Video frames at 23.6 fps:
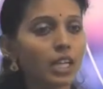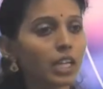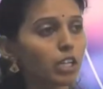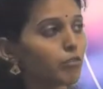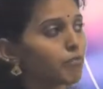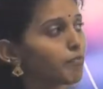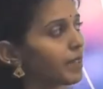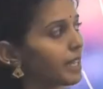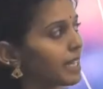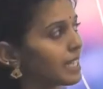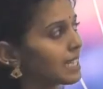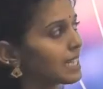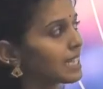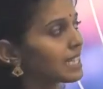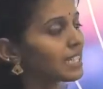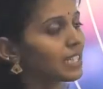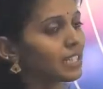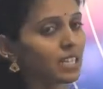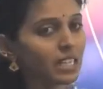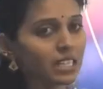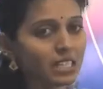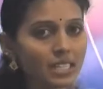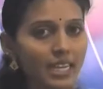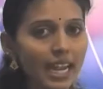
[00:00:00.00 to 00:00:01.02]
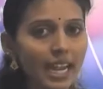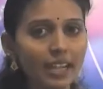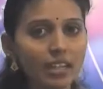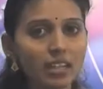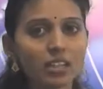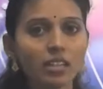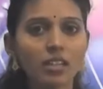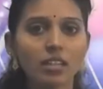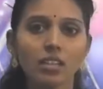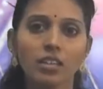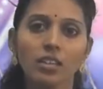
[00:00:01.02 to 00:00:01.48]
If base is
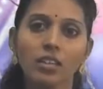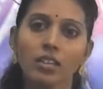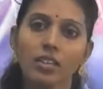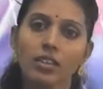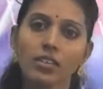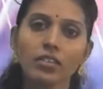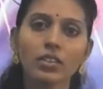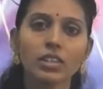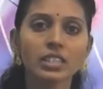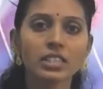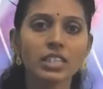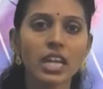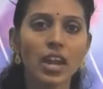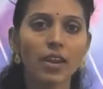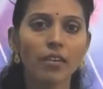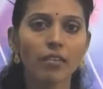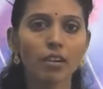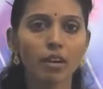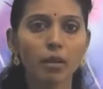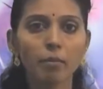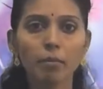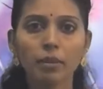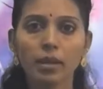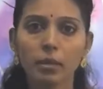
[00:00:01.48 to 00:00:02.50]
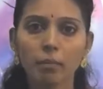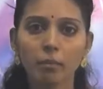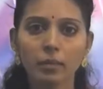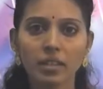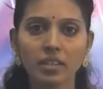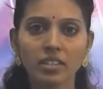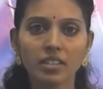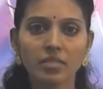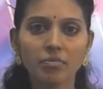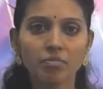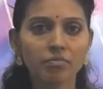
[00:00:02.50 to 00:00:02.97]
rectangle, rectangular
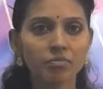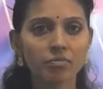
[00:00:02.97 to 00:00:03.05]
pyramid.